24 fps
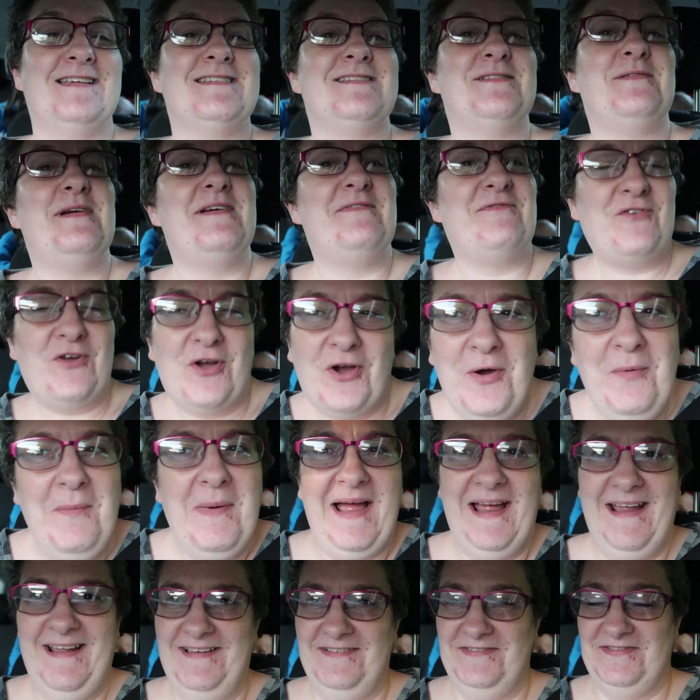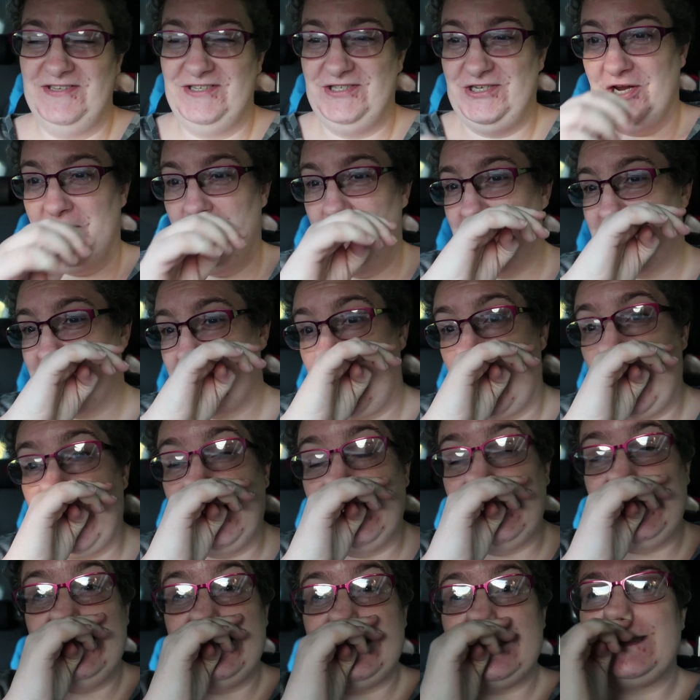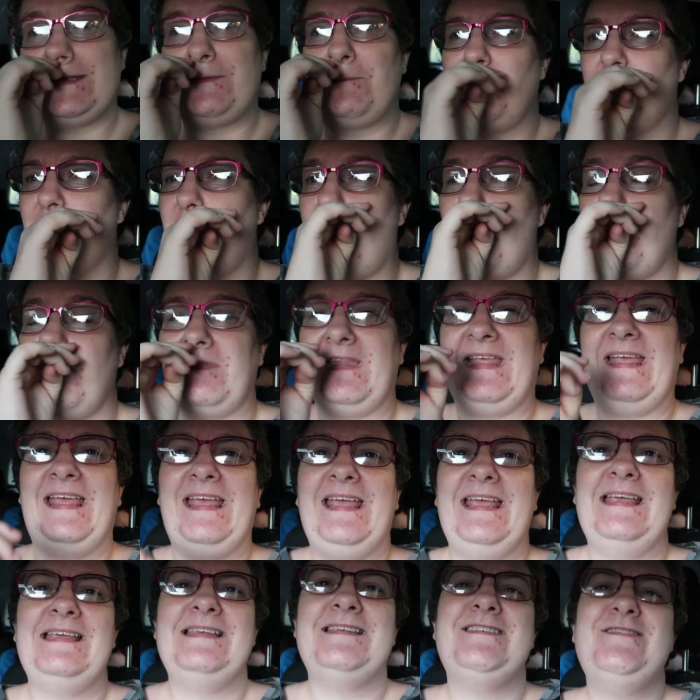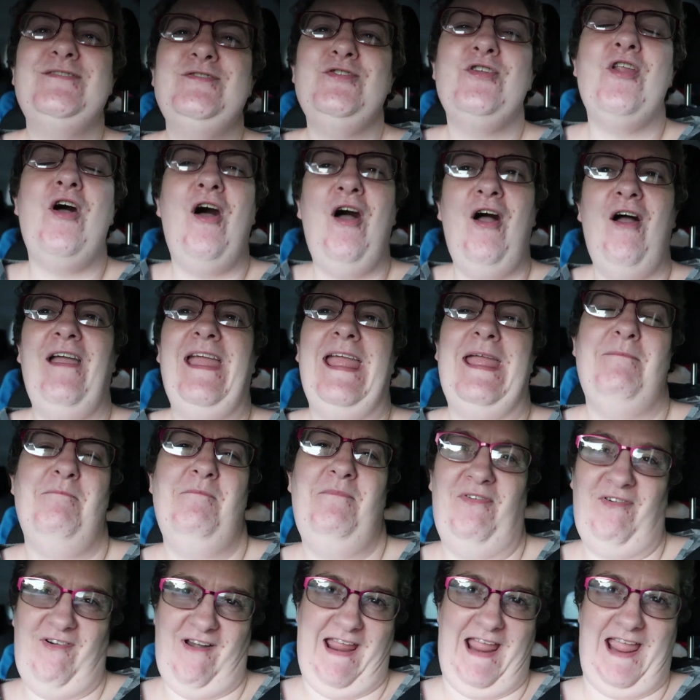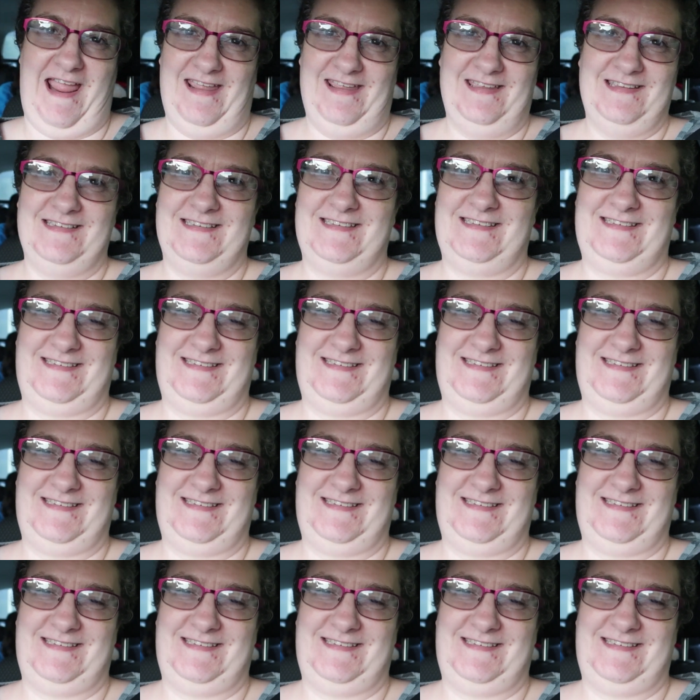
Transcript: So we've come out of the shops, guys. He's not impressed.